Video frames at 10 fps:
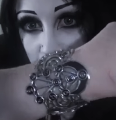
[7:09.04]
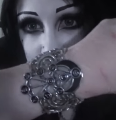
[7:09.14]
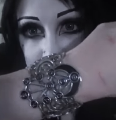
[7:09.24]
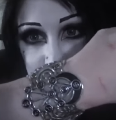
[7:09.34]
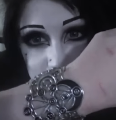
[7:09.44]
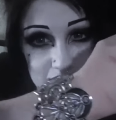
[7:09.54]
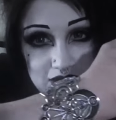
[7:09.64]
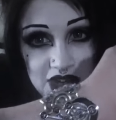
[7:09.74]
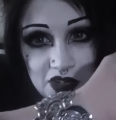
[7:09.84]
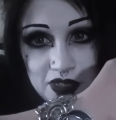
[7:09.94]
It's their
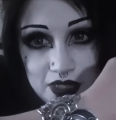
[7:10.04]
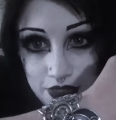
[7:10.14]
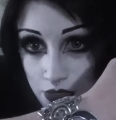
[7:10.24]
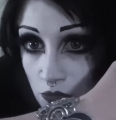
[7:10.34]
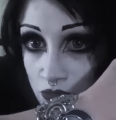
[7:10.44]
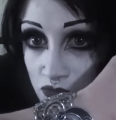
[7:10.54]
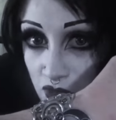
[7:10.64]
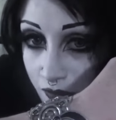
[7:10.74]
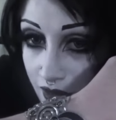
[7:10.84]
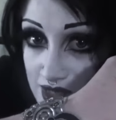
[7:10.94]
sacred
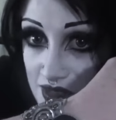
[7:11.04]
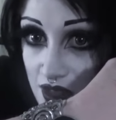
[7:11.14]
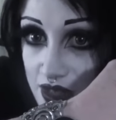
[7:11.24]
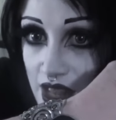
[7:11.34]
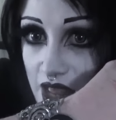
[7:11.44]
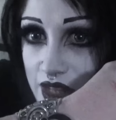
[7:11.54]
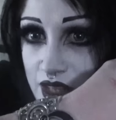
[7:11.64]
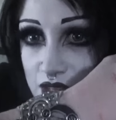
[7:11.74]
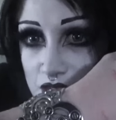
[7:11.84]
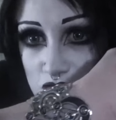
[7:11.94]
geometry bracelet, and
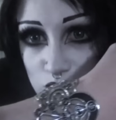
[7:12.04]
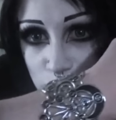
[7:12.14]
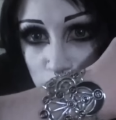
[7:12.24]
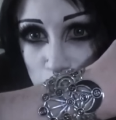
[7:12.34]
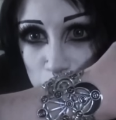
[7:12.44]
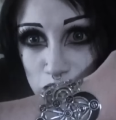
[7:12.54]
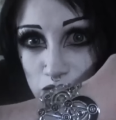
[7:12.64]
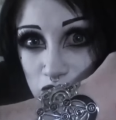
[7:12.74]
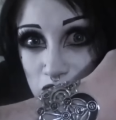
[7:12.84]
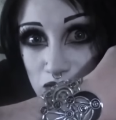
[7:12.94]
it is
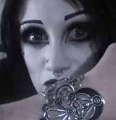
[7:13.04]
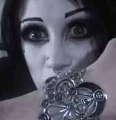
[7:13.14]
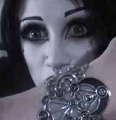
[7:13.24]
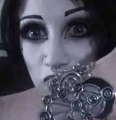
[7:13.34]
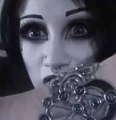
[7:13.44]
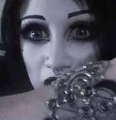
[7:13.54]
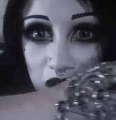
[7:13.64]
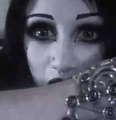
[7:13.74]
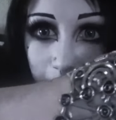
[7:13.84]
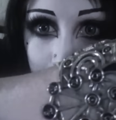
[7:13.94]
beautiful.
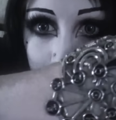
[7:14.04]
I